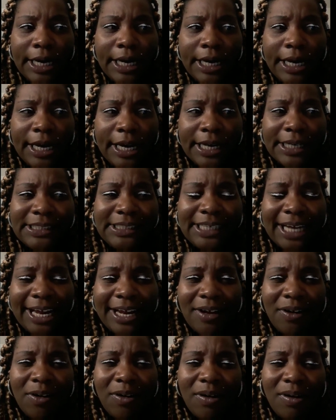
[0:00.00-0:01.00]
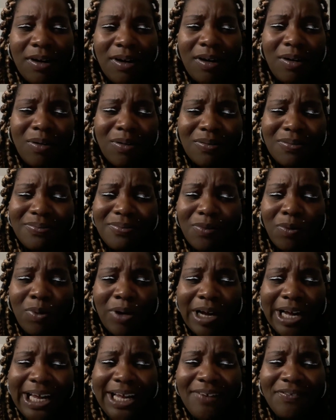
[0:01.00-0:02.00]
And it's like, oh,
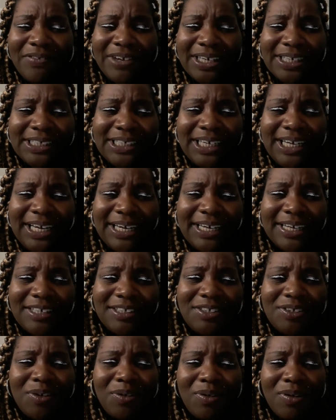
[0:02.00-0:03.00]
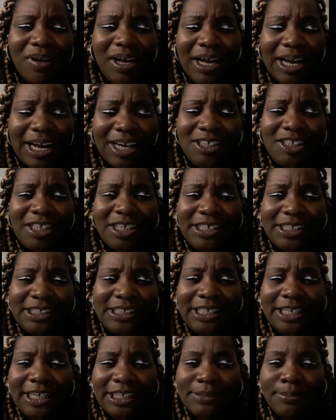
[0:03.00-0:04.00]
why even did this? So I should have
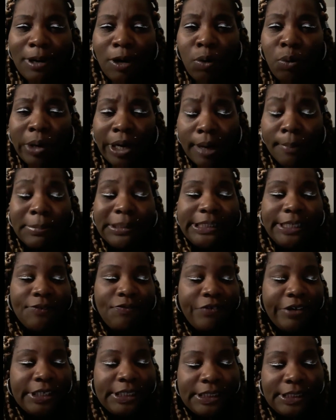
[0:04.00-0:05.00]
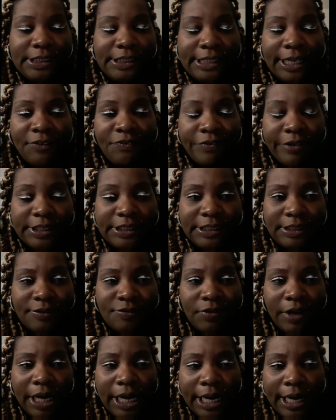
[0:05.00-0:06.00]
said this my own way. I'm going to say for
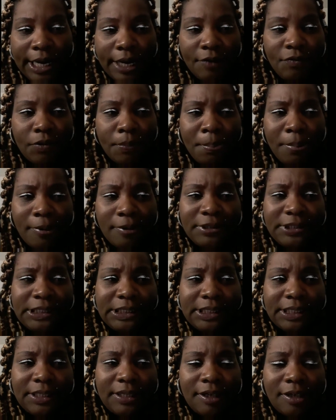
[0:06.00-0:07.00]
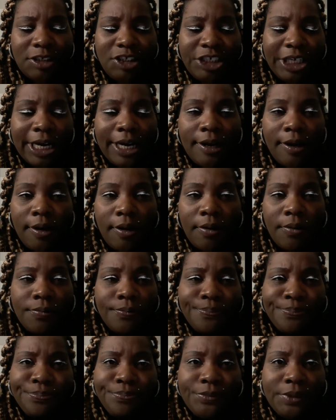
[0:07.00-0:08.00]
instance, if a person, a child,
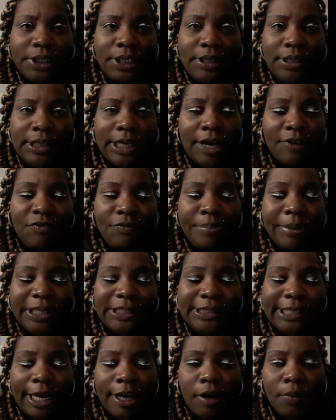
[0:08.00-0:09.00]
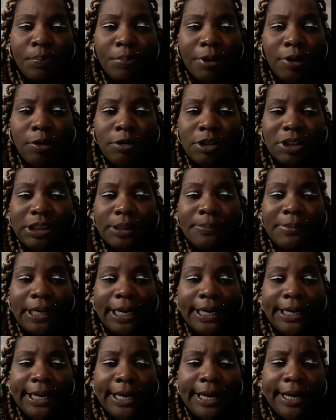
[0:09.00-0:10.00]
God forbid, got abused or something
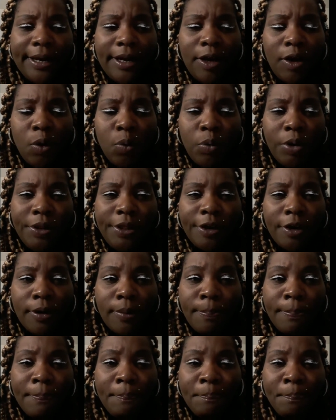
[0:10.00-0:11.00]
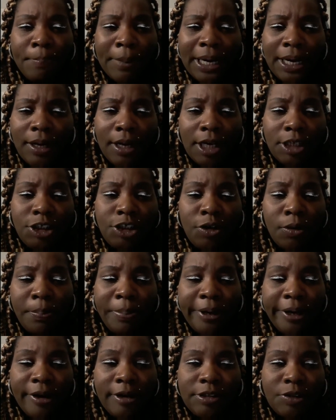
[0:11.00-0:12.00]
like that with their biological
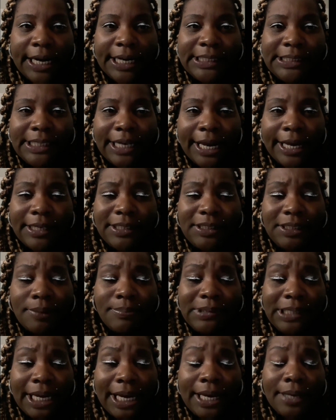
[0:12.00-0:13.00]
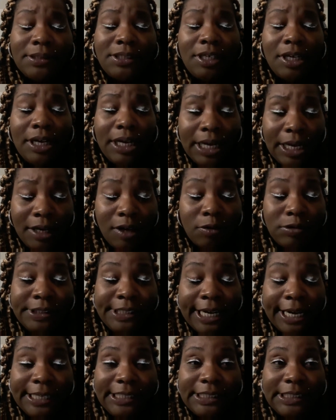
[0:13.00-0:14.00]
parents, and it's like sometimes in those
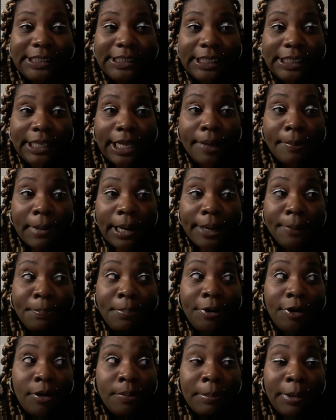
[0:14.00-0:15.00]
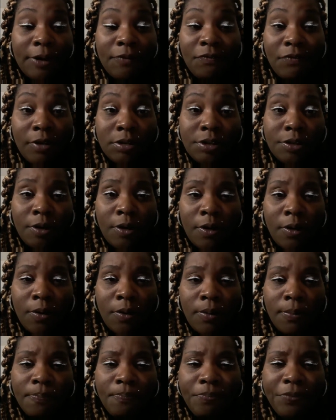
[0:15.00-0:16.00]
cases they might put them in a foster
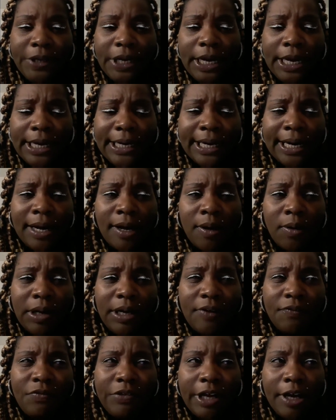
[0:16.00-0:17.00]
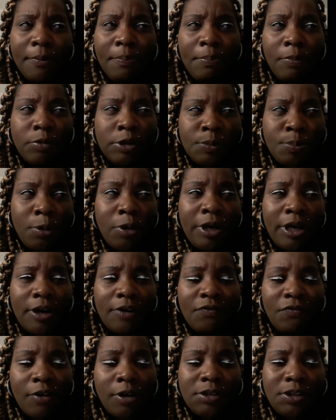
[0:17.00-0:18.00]
home. Now, if they was put in a
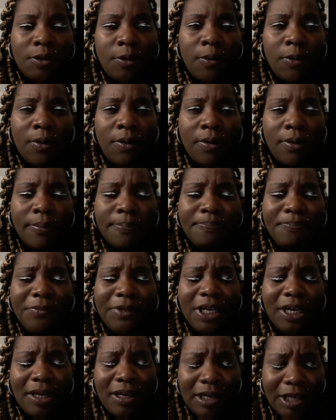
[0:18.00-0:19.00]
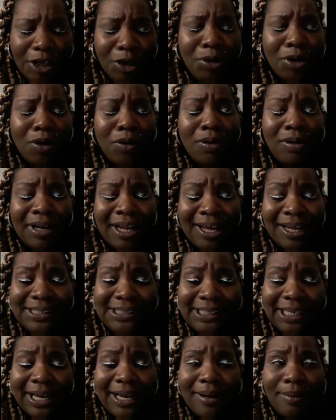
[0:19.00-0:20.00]
foster home, you know, a lot of
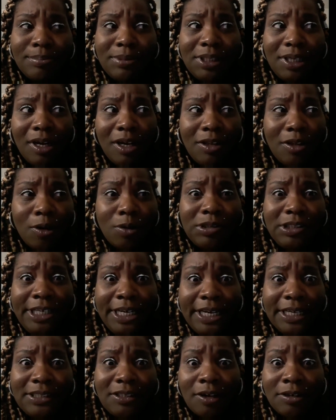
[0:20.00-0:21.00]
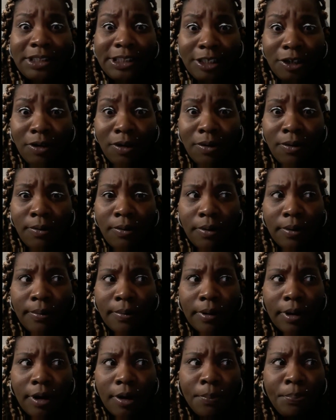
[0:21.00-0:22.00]
times those kids are still
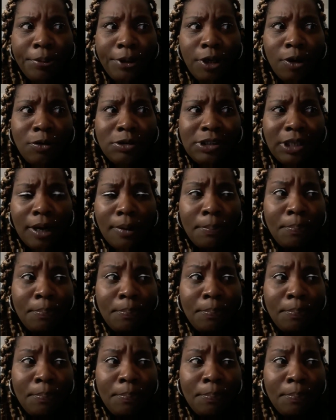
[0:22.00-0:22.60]
abused,